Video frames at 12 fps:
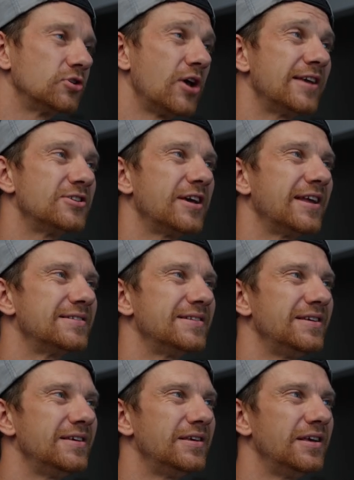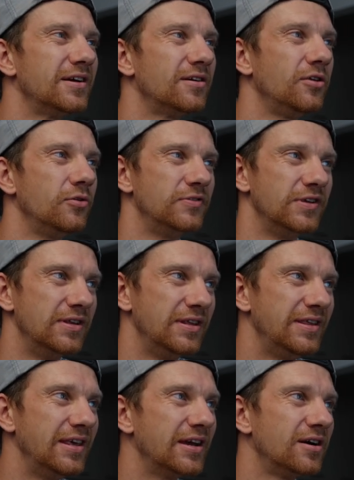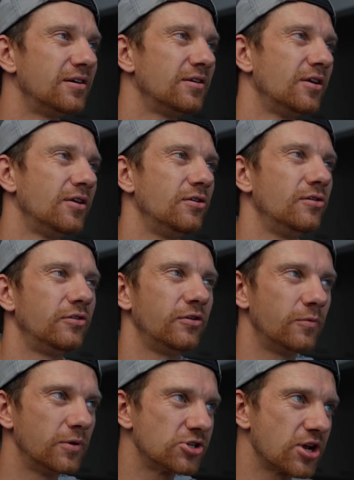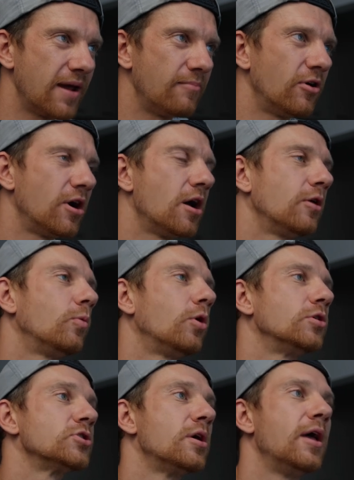So as you can see here, you see the year, you see which camera it was